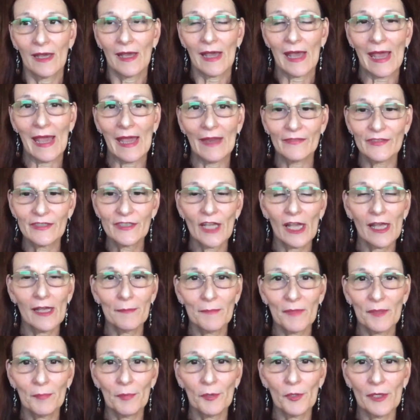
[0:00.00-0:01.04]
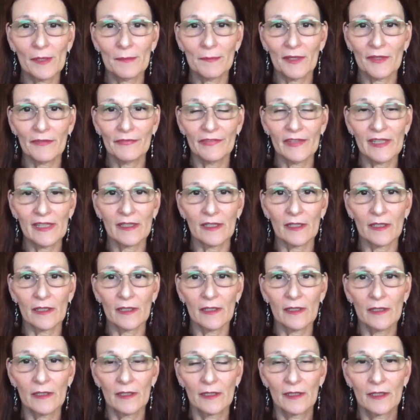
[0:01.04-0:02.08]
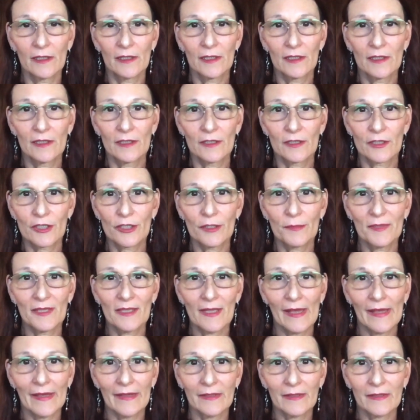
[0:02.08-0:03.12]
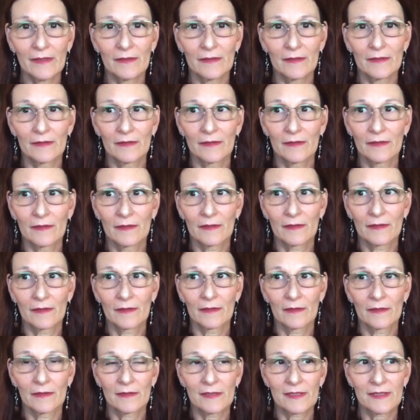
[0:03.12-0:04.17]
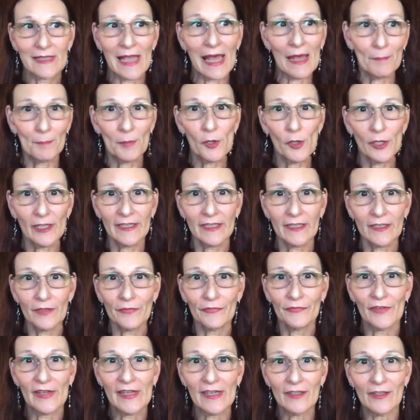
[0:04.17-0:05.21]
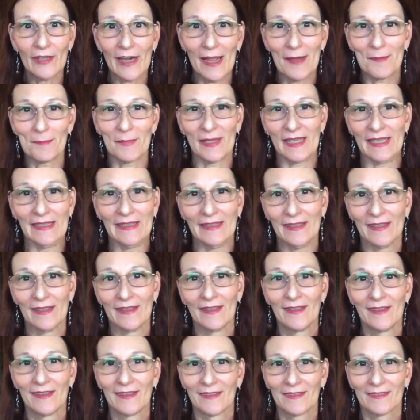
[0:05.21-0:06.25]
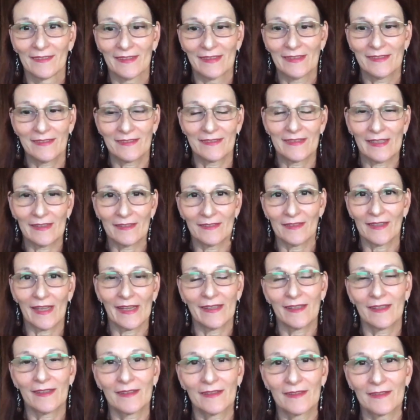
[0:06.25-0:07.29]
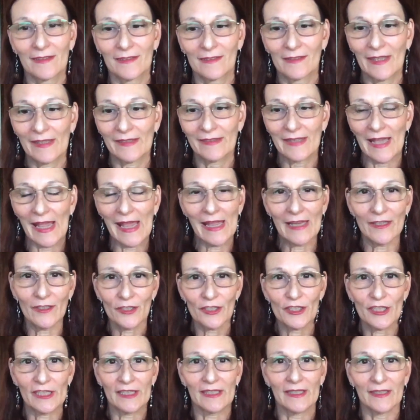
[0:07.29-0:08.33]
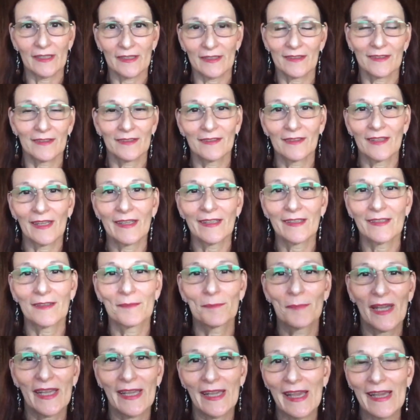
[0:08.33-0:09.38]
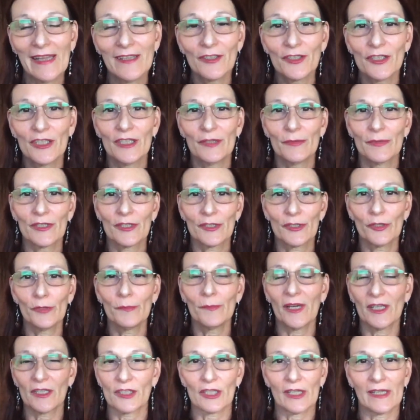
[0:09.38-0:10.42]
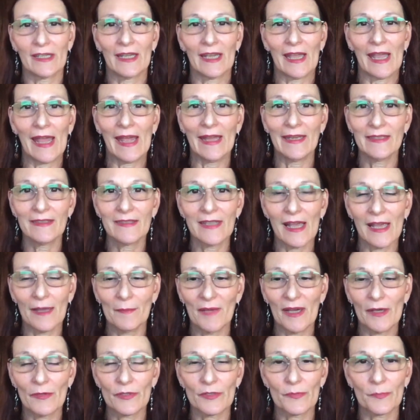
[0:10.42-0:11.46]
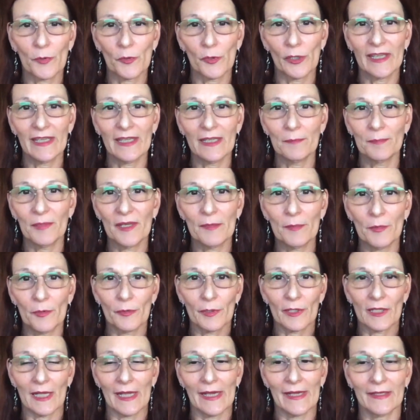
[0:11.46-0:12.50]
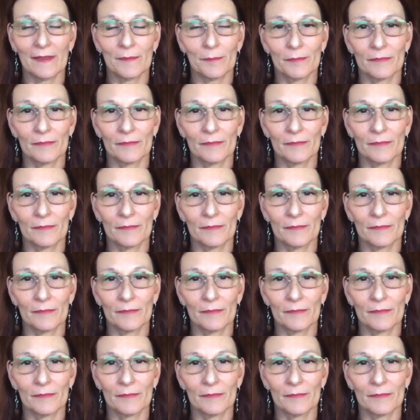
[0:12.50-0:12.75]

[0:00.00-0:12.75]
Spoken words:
every time I point my finger, she'd be like, stop pointing your finger at me. Like the energy, like my energy was too much. Like anytime I was pointing, people were like